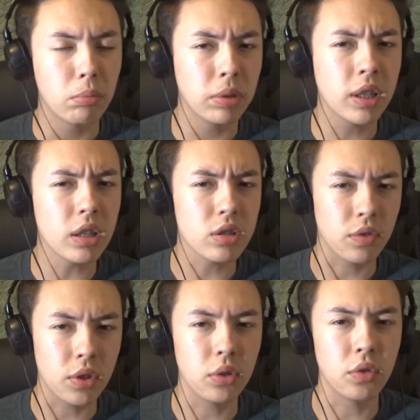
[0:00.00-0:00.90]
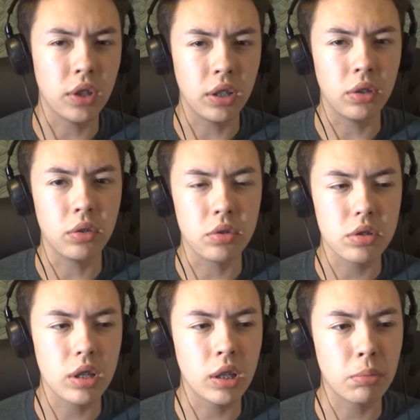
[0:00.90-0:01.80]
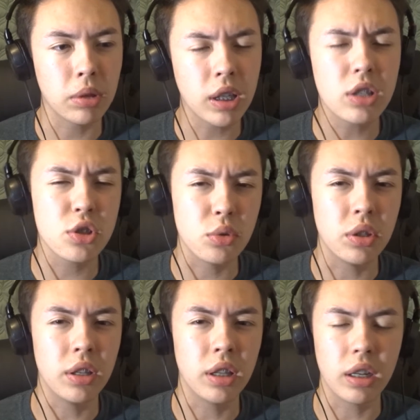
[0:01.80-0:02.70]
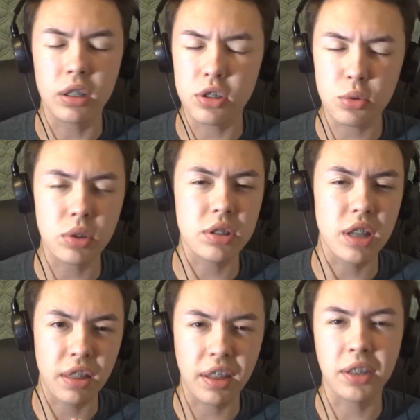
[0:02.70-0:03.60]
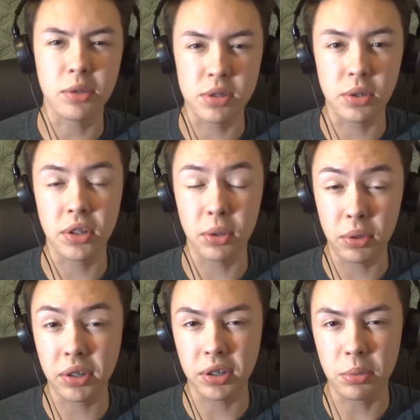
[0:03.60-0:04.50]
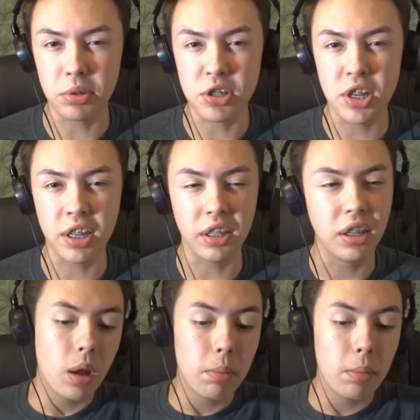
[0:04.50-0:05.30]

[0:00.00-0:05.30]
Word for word: because of those videos and because you did that. And I just want to say thank you, Jordan. I really appreciate it.